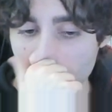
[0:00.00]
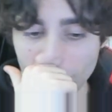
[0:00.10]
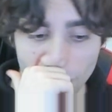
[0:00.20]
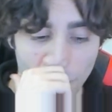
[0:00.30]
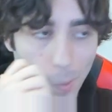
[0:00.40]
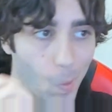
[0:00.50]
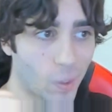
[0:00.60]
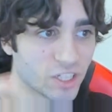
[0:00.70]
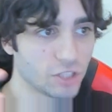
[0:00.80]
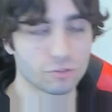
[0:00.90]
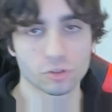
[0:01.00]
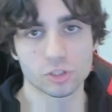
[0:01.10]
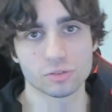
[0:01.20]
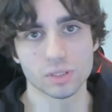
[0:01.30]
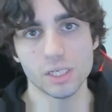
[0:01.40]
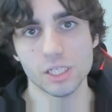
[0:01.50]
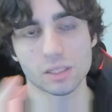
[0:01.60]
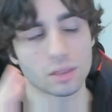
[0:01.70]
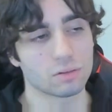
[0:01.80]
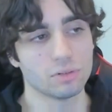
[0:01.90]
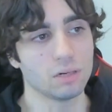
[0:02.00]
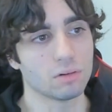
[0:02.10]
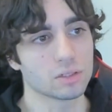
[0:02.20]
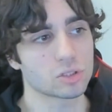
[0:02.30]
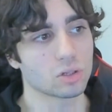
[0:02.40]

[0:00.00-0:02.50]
when she first released, not the rerun,